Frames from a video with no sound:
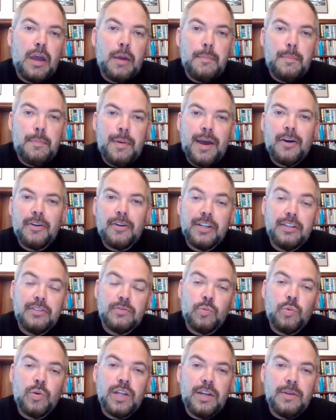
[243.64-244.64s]
about
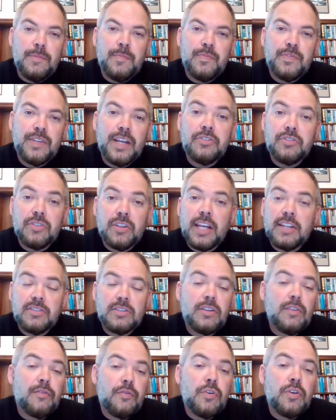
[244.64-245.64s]
his win. And so
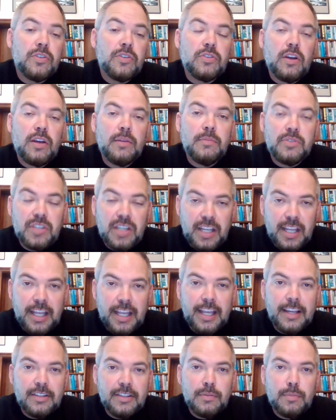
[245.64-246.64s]
that's the first time she
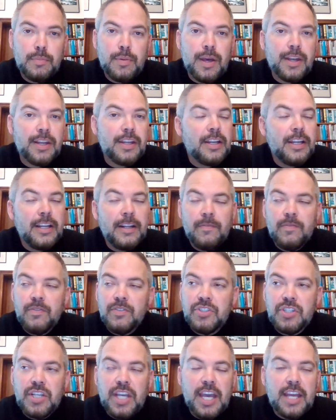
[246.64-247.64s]
hears about it.
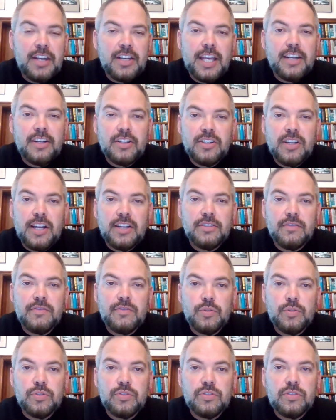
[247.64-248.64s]
She hadn't had a chance, of
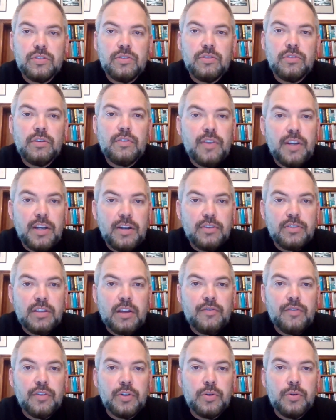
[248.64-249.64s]
course, to defend
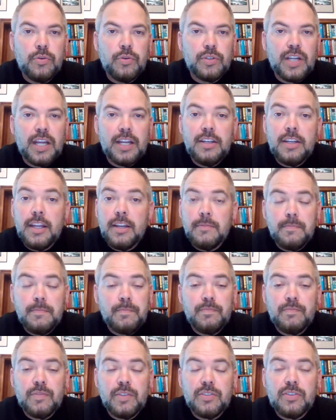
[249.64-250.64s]
herself in court, and yet
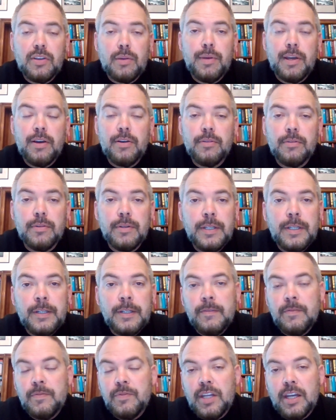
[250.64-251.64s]
somehow
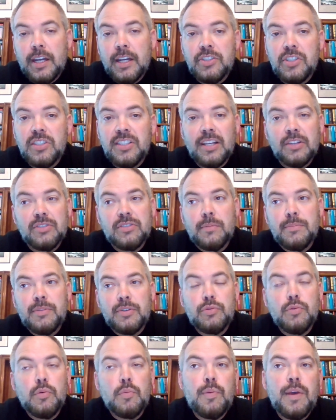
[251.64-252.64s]
she's now
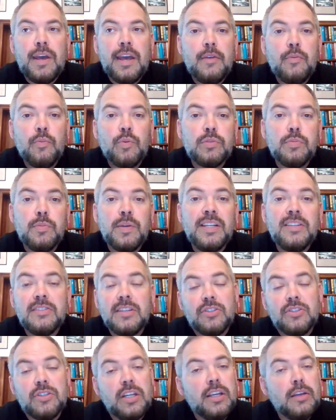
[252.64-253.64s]
subject to a ban, which means
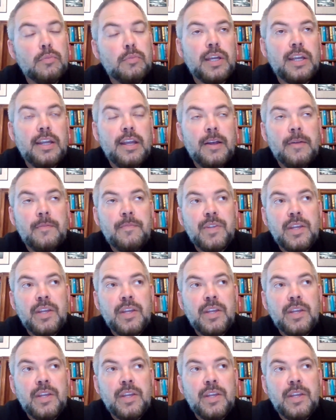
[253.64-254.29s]
that she can be